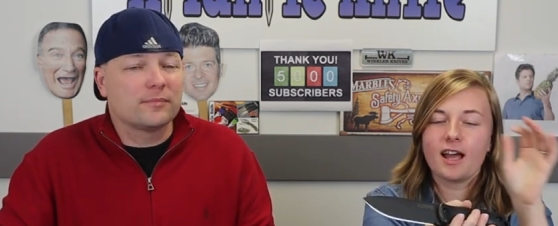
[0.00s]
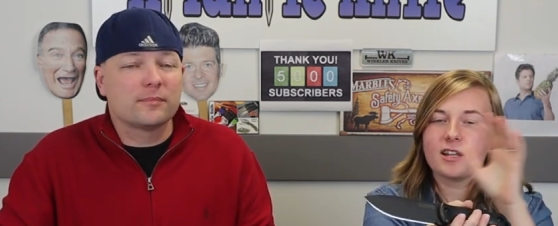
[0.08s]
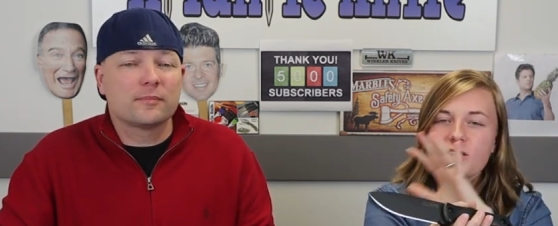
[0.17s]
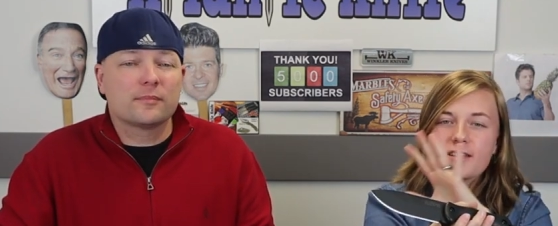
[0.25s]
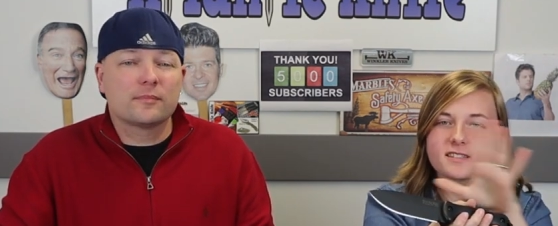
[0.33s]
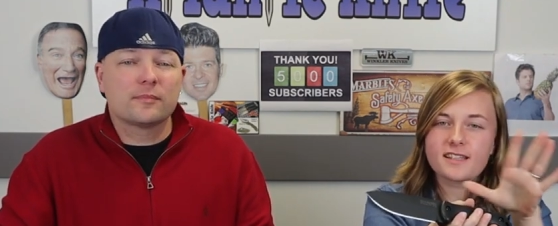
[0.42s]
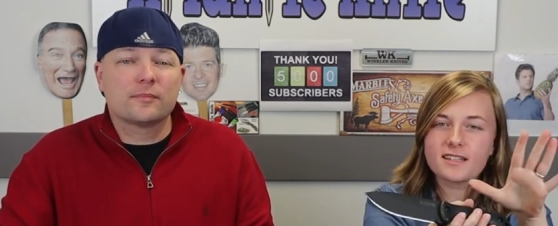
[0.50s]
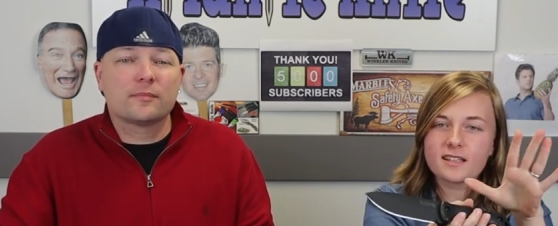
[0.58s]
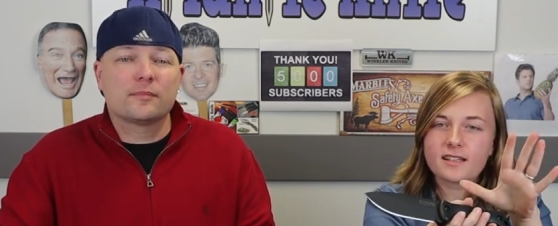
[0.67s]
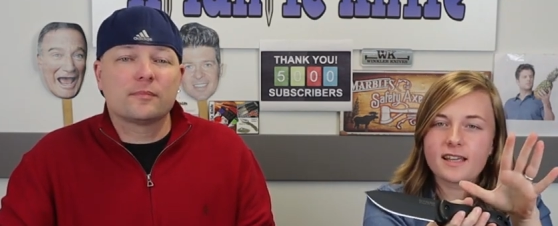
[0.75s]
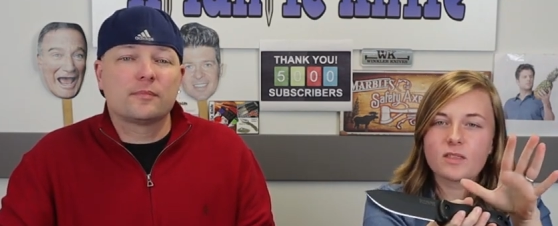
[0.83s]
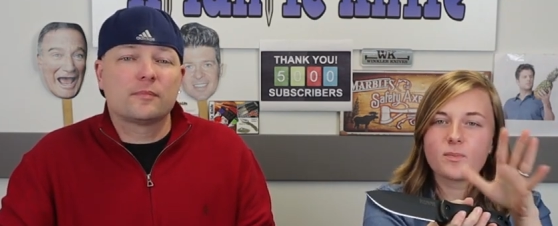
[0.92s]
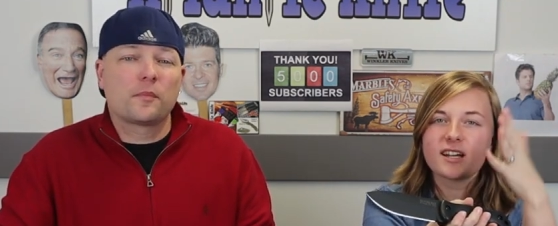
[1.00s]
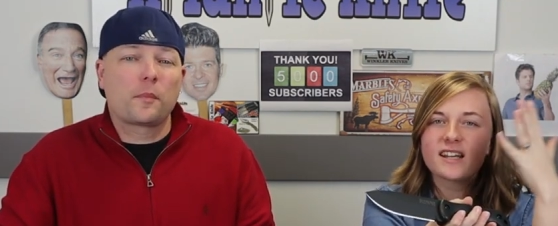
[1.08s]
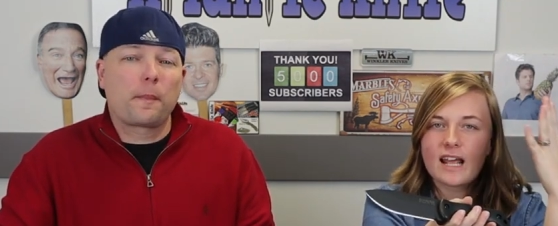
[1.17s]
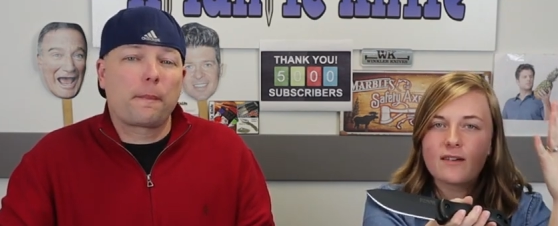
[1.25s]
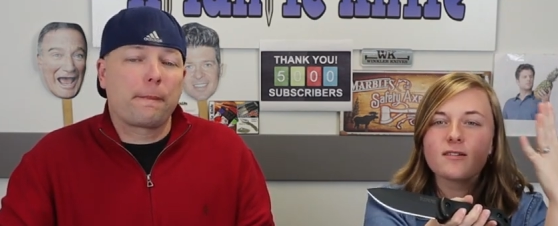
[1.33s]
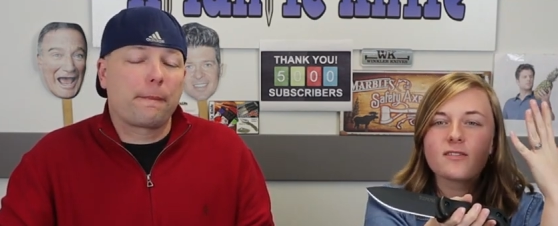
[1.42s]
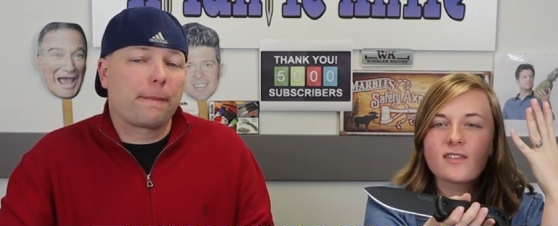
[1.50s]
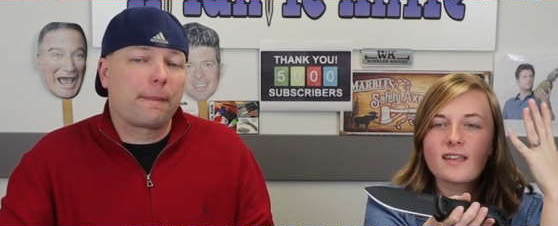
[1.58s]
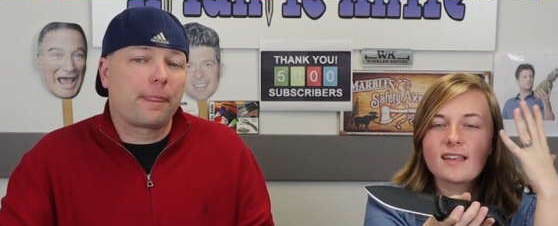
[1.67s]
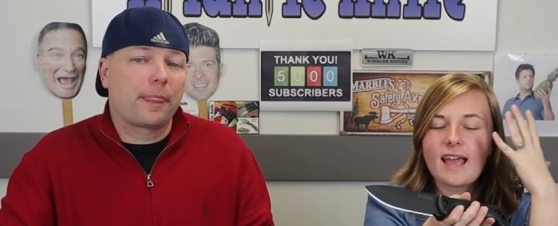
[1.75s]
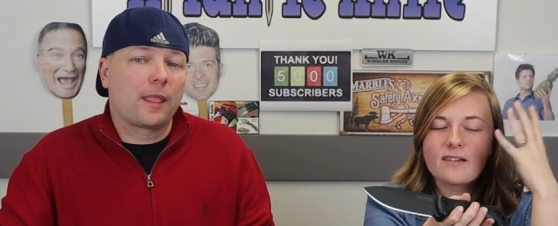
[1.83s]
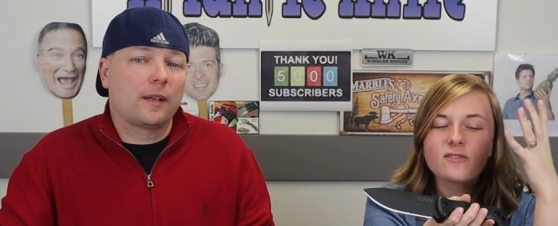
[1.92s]
Speaker 1: Not just in the length, but in
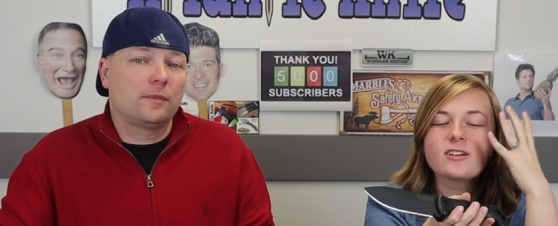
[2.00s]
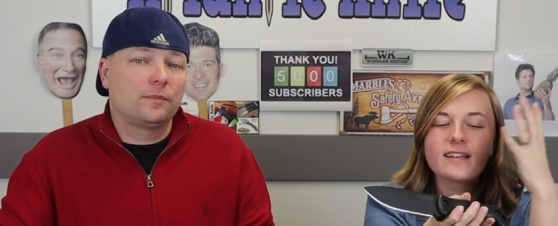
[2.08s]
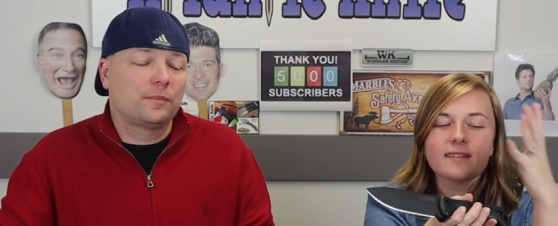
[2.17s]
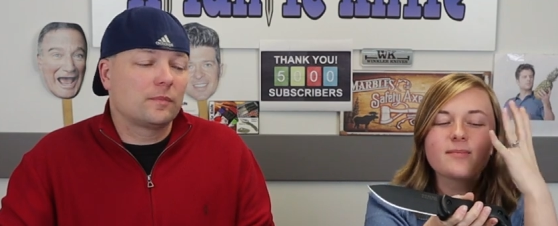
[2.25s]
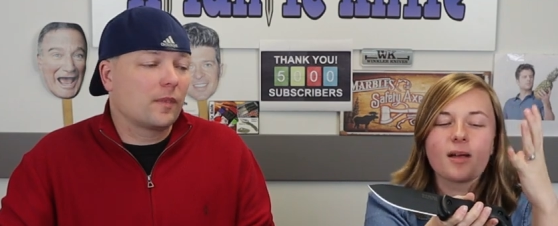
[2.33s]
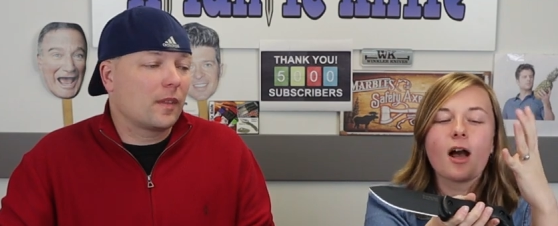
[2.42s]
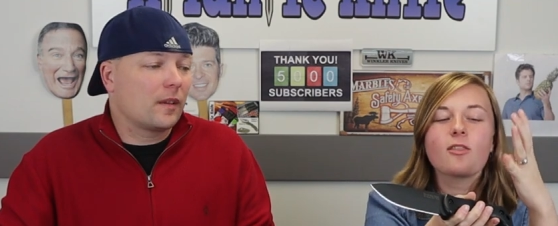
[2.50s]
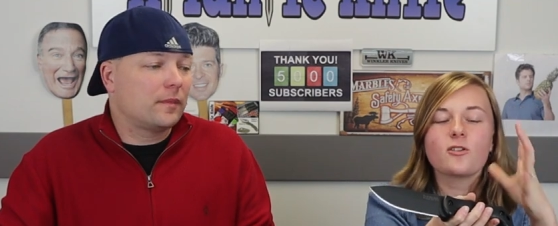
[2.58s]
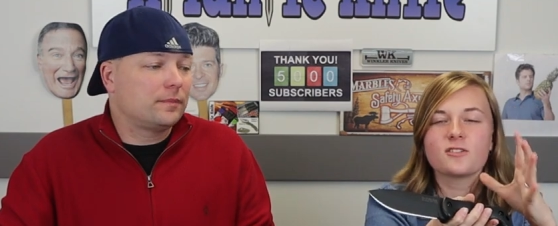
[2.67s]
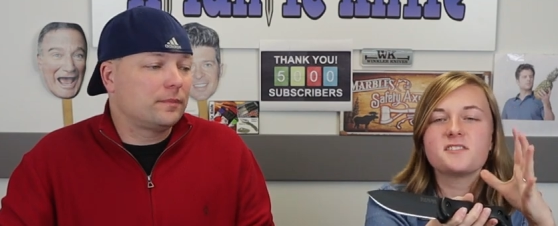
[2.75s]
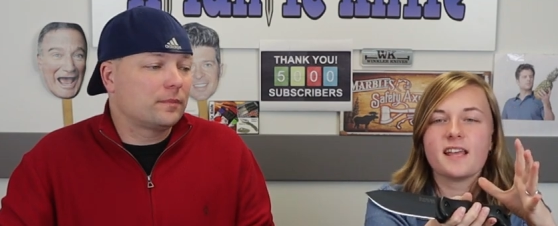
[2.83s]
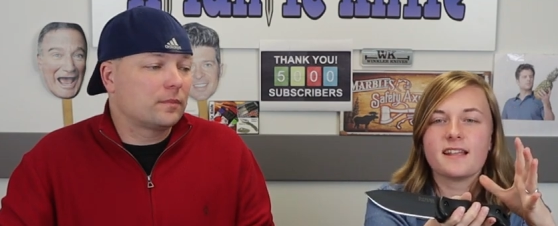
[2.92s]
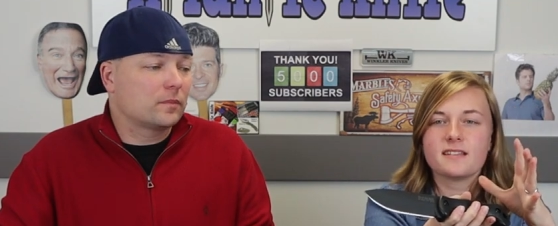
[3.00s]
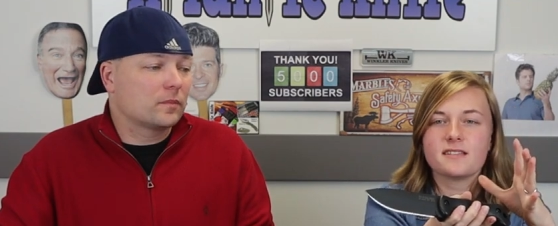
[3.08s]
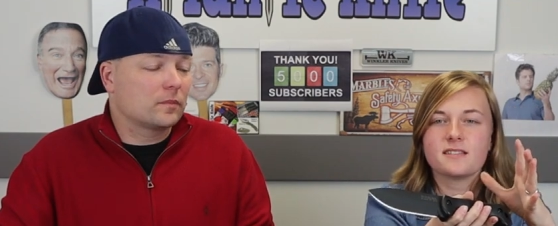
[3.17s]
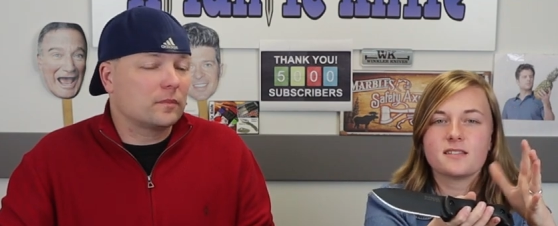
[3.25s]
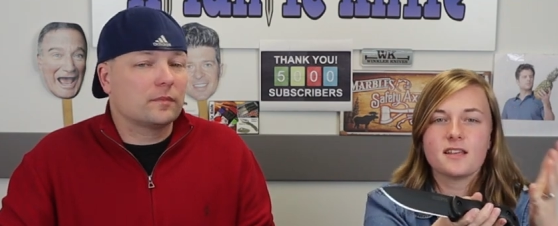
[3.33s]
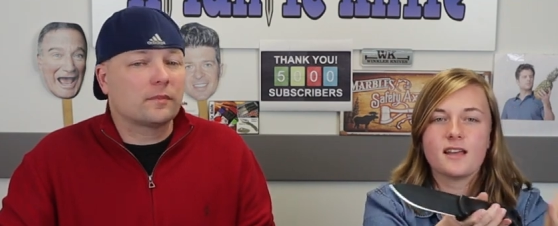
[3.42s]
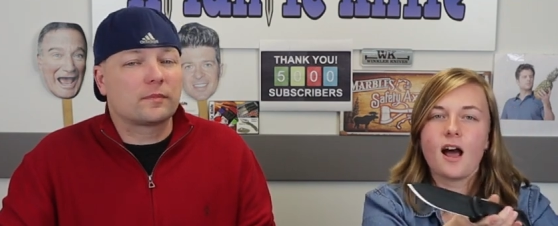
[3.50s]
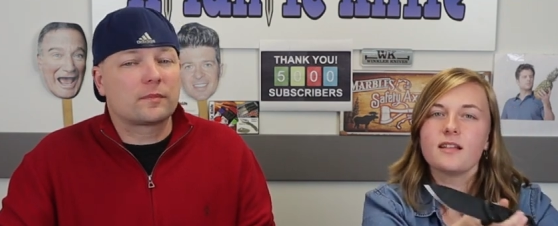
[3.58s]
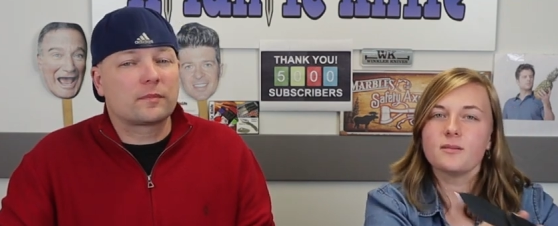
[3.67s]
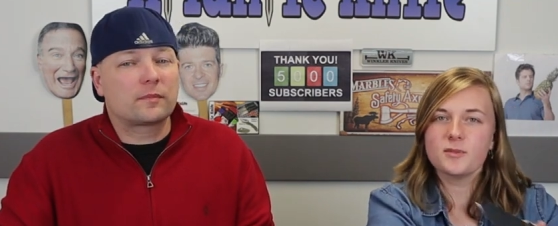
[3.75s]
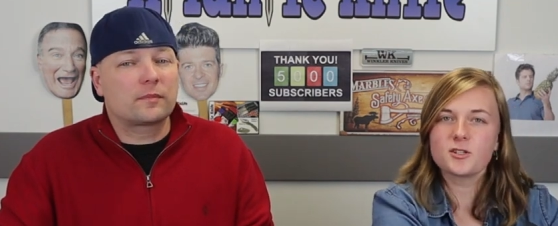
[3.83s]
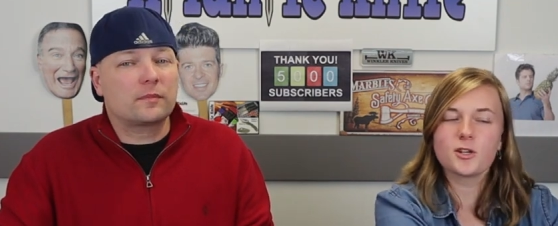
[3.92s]
everything, every other sense. Uh,
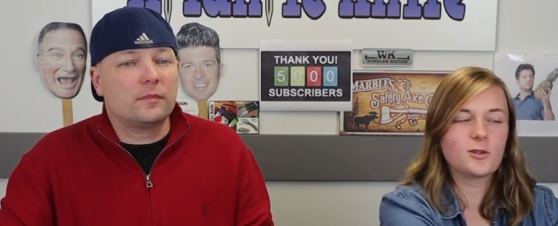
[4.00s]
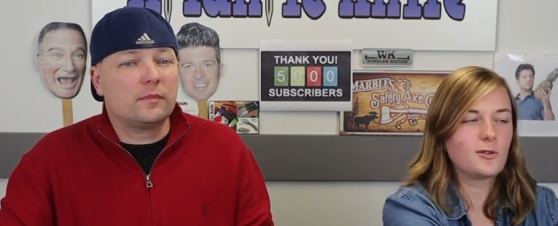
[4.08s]
let me show